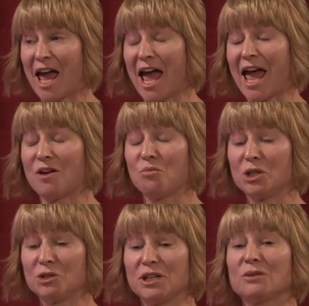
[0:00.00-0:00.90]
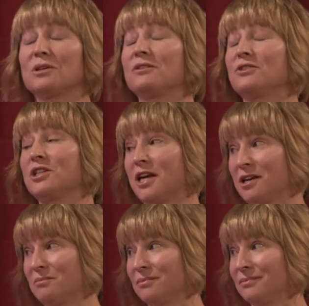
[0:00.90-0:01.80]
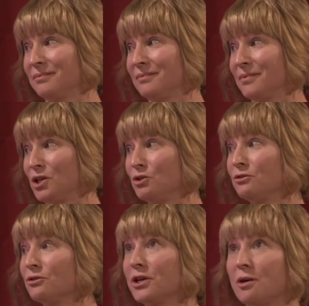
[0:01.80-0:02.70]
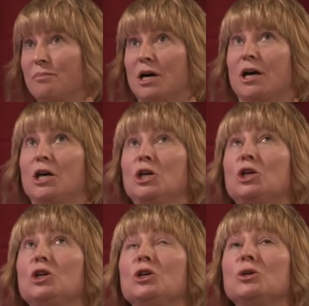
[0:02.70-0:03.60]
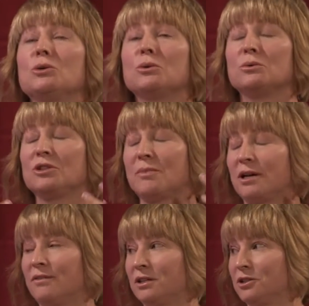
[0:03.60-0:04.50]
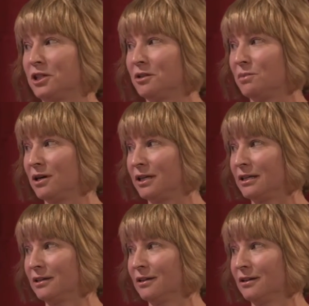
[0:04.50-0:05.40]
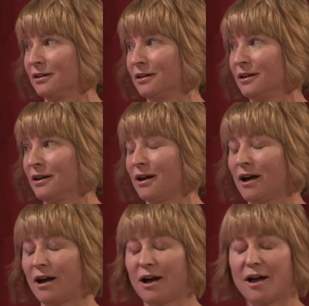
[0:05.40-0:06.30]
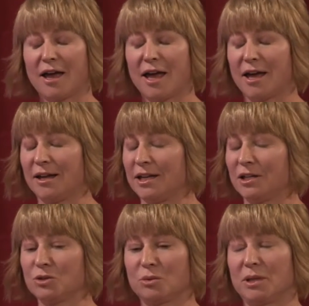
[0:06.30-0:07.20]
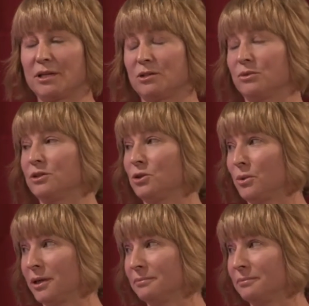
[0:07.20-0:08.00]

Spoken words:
And when you get rid of shame, you free up a huge amount of energy in the body. And it is replaced with joy.